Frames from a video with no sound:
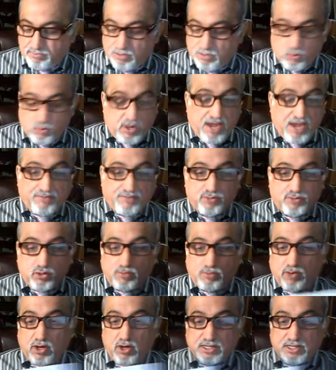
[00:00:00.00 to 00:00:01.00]
We have two
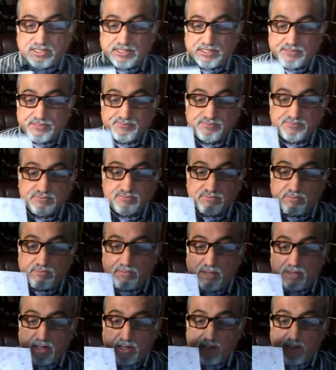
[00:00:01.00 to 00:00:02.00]
books.
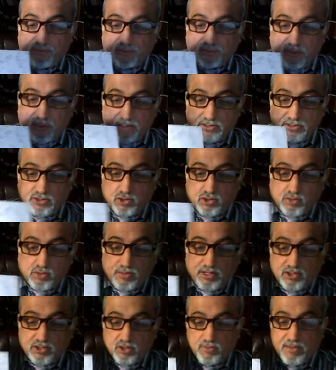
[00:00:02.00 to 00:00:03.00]
Zoom
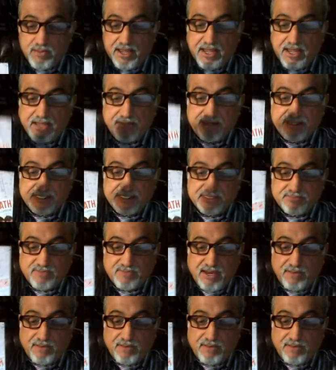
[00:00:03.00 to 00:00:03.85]
into math. This is my